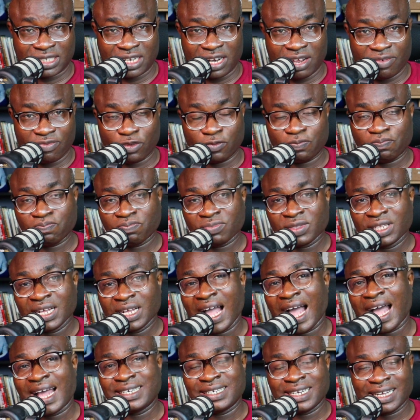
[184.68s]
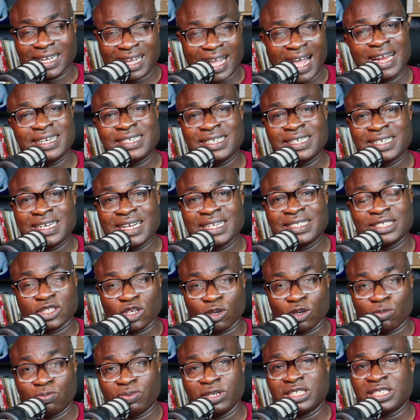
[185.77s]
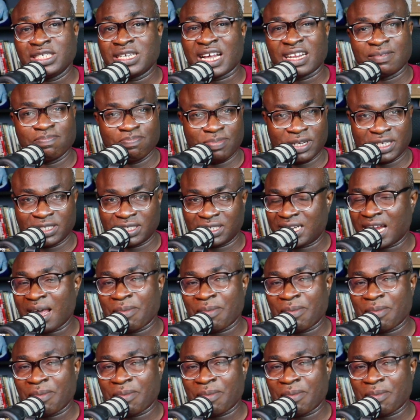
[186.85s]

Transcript: level, and the candidate is operating at basic,